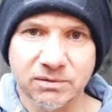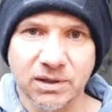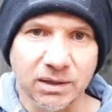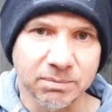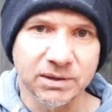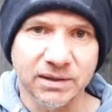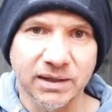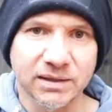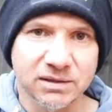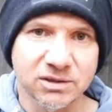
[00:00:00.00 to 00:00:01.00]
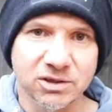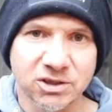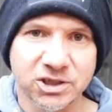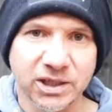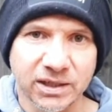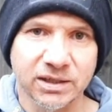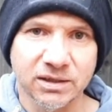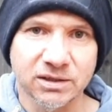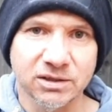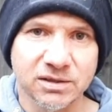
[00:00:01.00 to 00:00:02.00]
couple of days and just checking
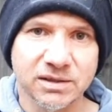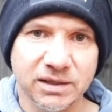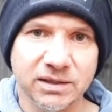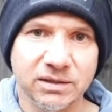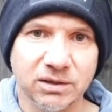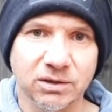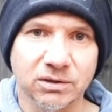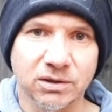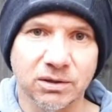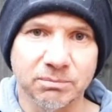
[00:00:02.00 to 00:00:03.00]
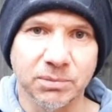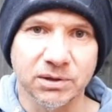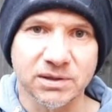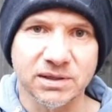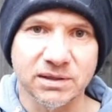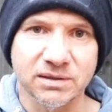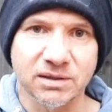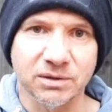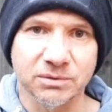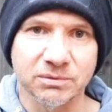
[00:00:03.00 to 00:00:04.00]
that you're still in the hot composting
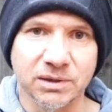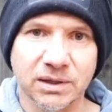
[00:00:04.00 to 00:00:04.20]
zone.